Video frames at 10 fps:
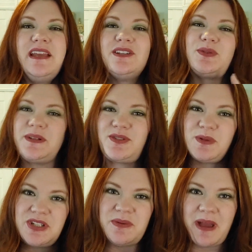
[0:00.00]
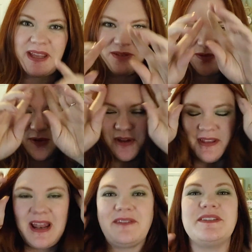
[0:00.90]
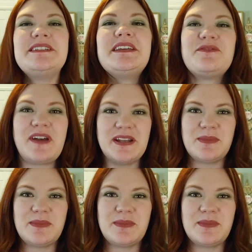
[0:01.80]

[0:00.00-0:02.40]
So I was switching back and forth and having to like find